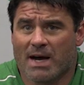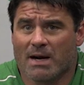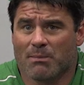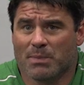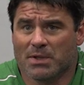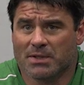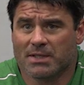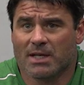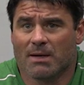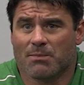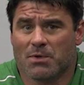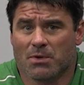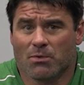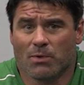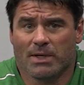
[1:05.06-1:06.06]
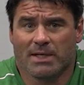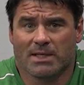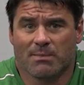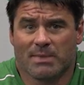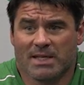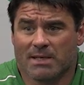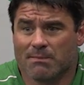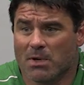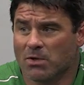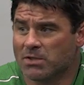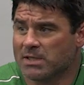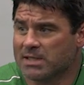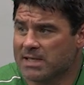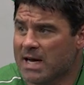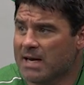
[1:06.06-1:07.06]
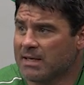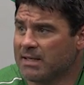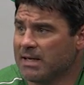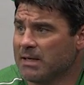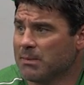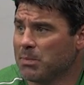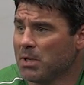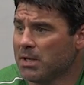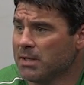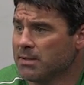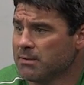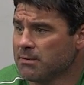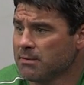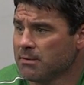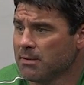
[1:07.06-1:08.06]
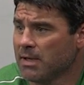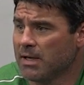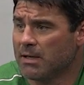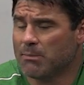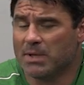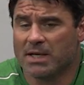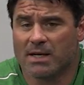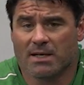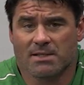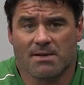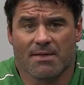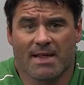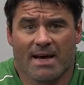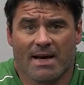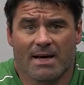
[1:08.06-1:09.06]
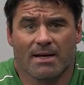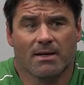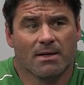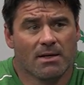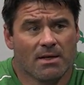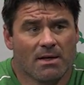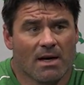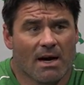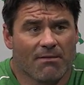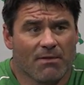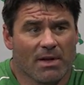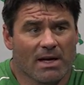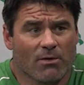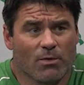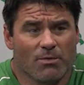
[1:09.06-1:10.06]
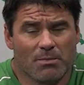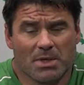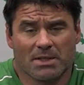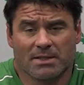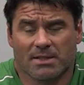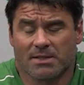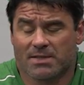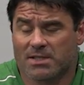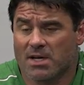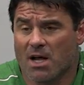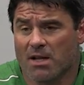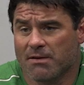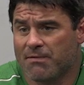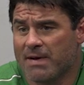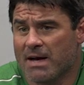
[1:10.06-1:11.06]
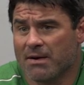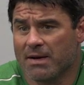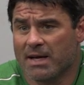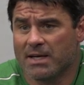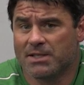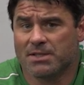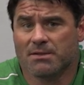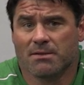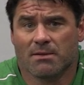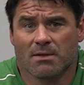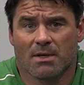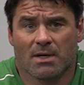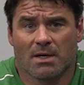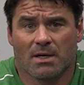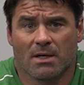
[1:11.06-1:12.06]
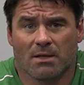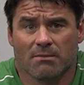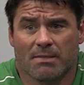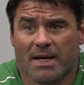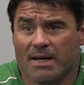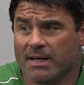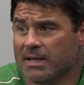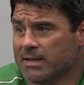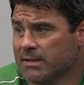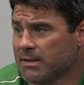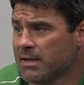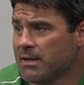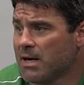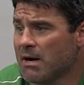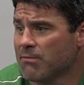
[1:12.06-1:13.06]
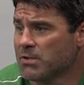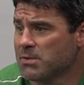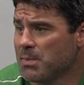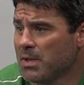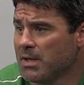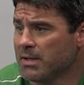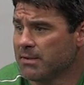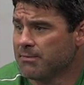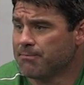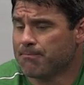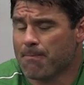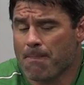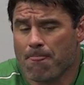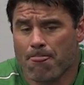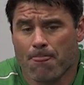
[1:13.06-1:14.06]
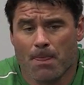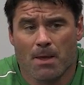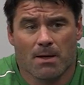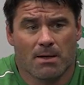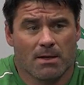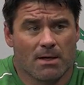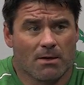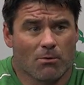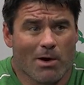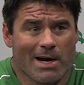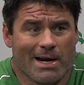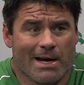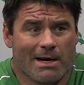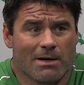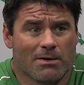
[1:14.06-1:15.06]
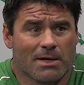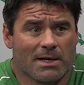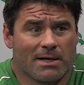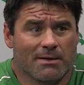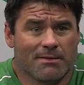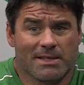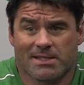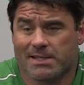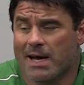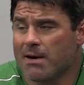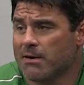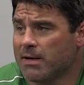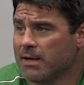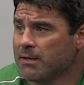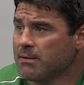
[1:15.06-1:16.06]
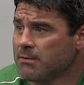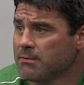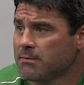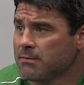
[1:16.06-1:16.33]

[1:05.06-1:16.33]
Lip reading: kind of built it up through the week to be the most excited team to play. And because of that, I feel like we've built a solid foundation heading into conference play. Right now, this Saturday,